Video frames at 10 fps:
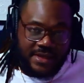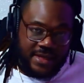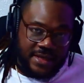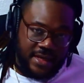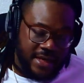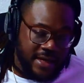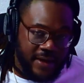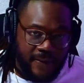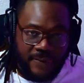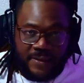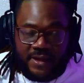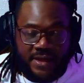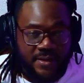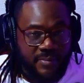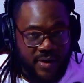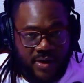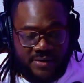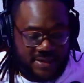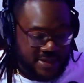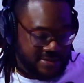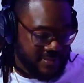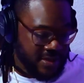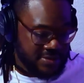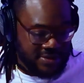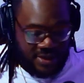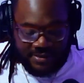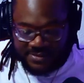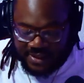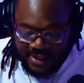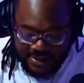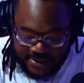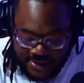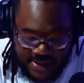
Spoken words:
You know, he the pause expert. You know what I'm saying?